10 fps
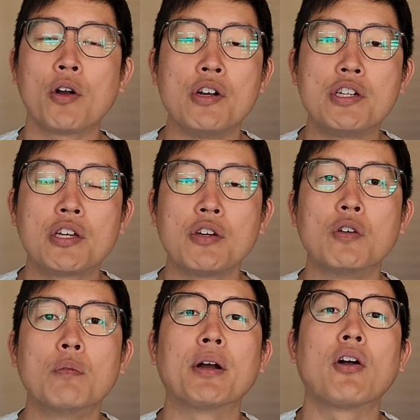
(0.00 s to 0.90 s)
or
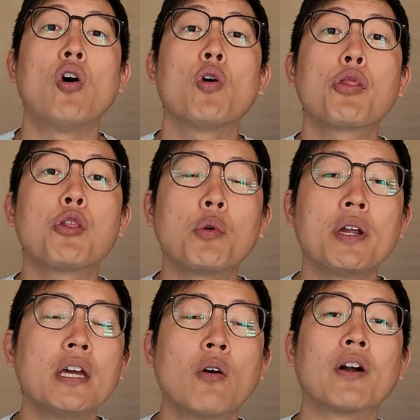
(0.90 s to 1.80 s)
2, but all
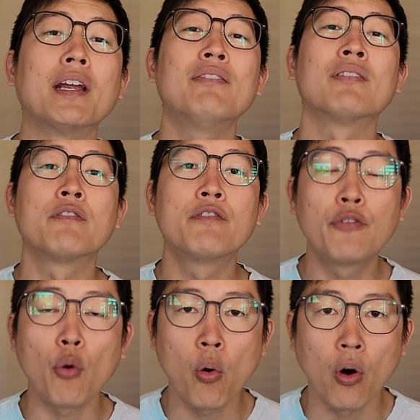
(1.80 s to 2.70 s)
3 or even
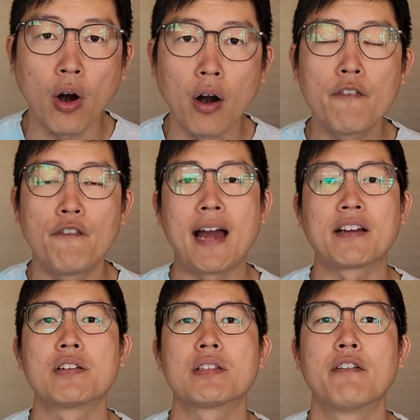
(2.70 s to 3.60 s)
4
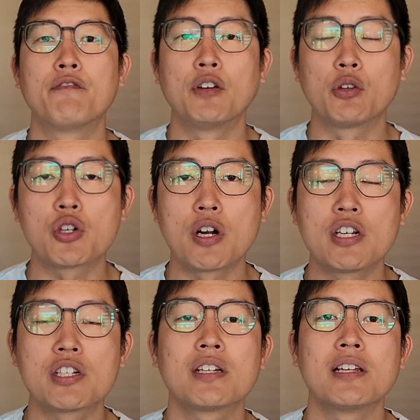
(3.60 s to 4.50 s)
factors of
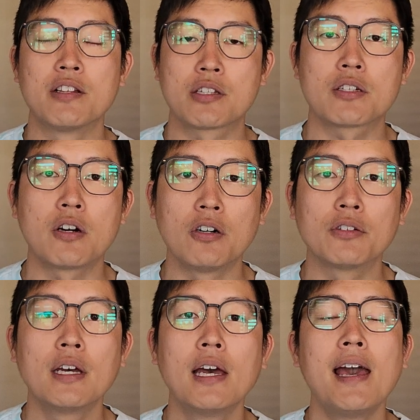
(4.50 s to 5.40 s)
filtration
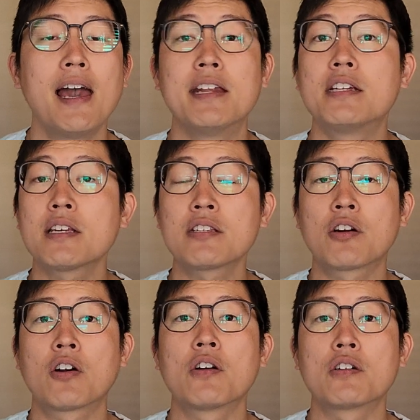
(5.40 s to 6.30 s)
installed. And it doesn't
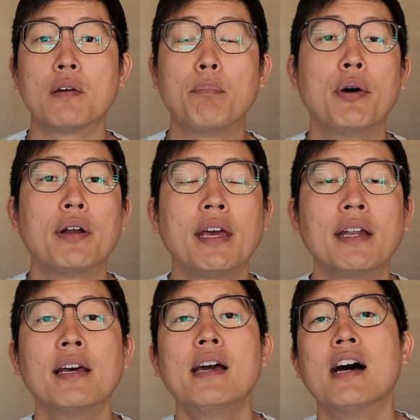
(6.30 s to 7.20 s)
hurt to put
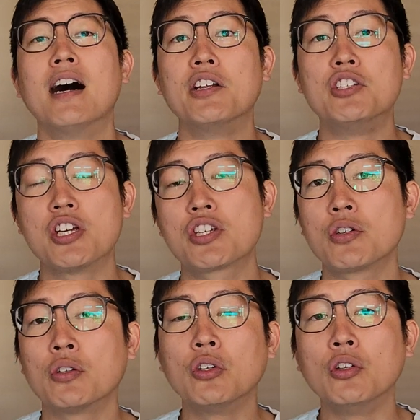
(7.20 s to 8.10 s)
in
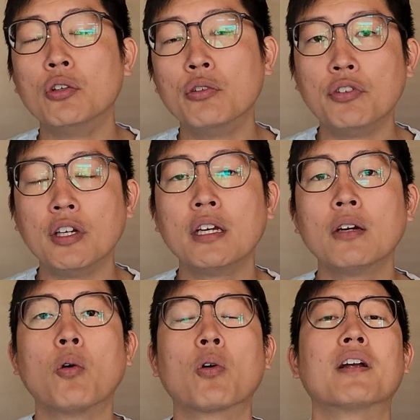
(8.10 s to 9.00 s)
additional UV
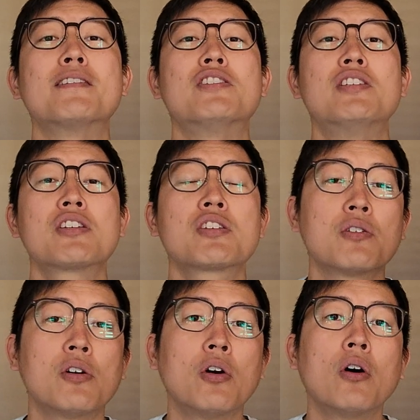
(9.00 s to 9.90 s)
or
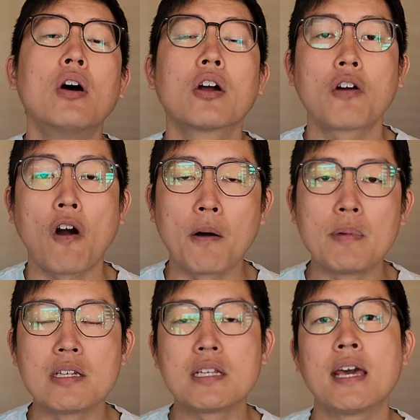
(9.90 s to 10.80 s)
additional
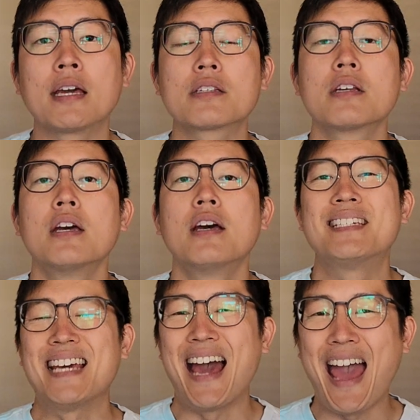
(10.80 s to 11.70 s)
carbon tanks
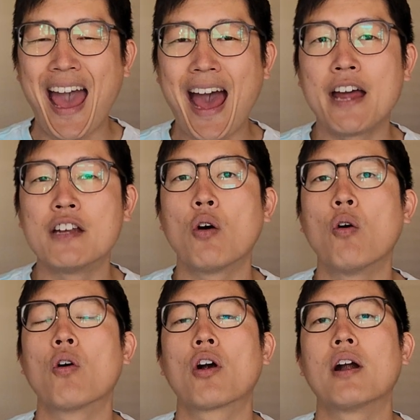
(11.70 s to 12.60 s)
to add
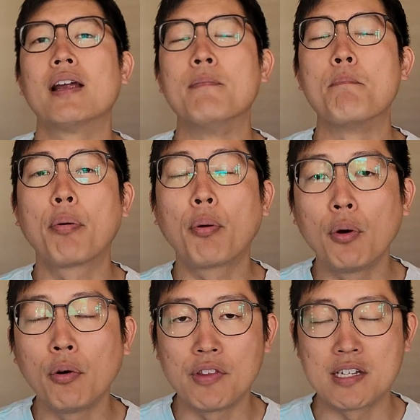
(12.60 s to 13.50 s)
or
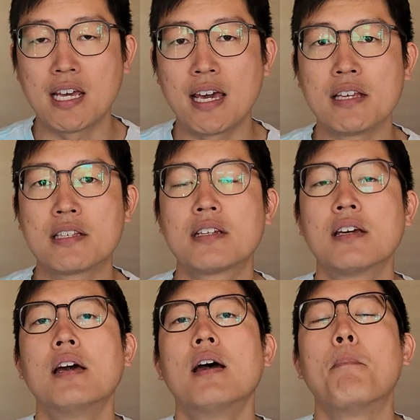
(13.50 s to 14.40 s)
improve the taste.
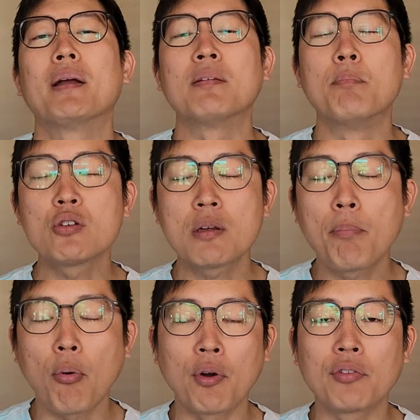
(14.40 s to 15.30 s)
But the most
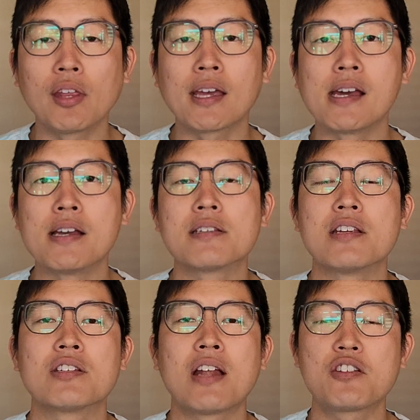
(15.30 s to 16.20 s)
important thing
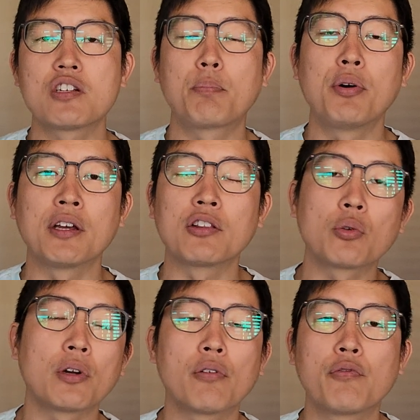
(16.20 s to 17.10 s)
is not just putting
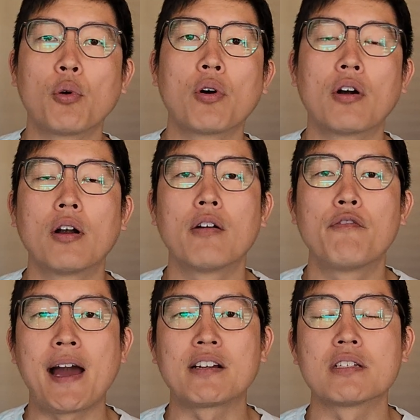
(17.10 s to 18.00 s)
3 or 4
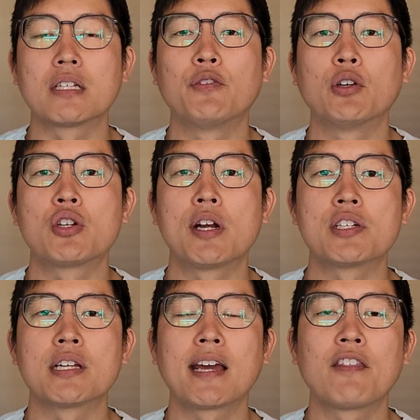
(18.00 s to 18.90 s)
factors of
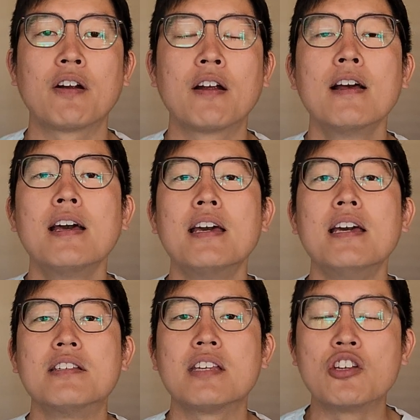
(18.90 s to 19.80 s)
filtration together,
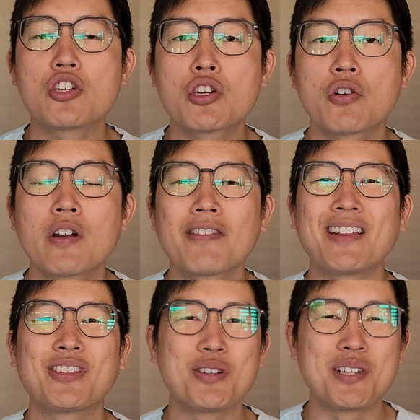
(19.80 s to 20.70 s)
is ensuring
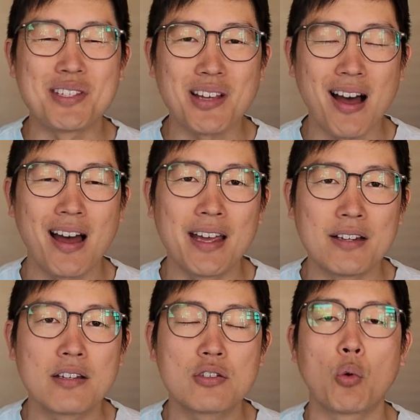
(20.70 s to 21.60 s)
that they're
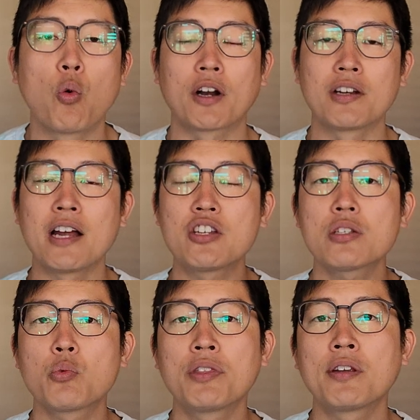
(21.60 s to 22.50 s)
designed to work not
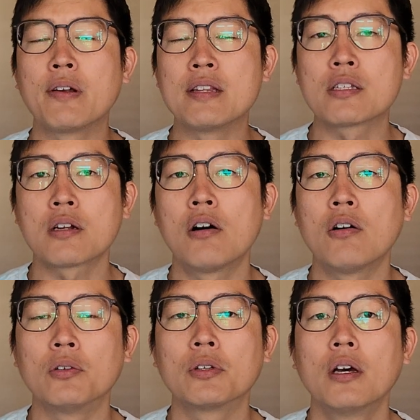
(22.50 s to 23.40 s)
just when they're
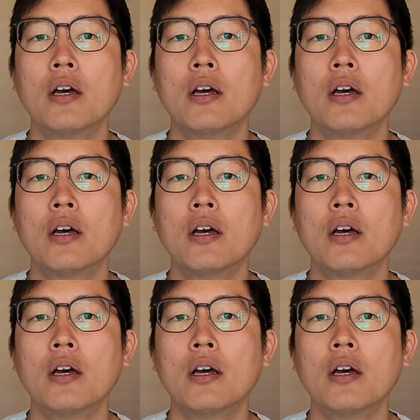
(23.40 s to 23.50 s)
installed,